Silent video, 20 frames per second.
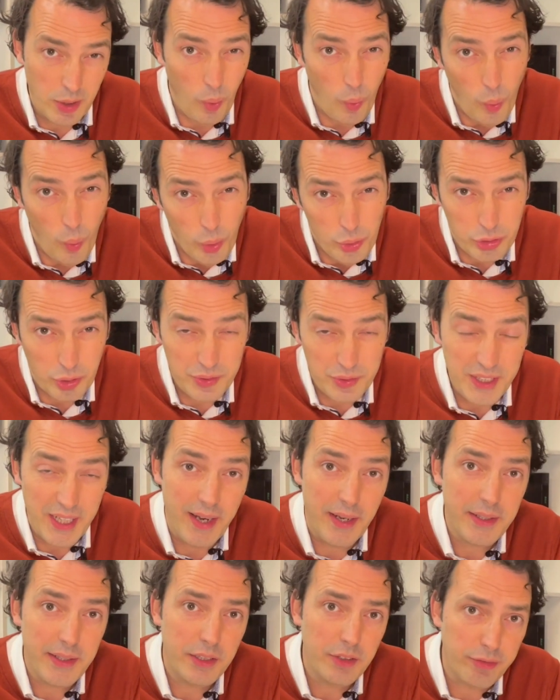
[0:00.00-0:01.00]
Also, the
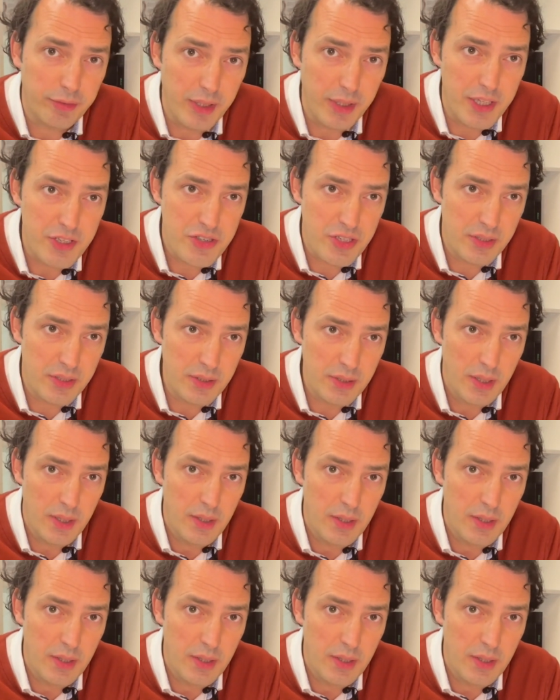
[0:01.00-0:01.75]
high inflation,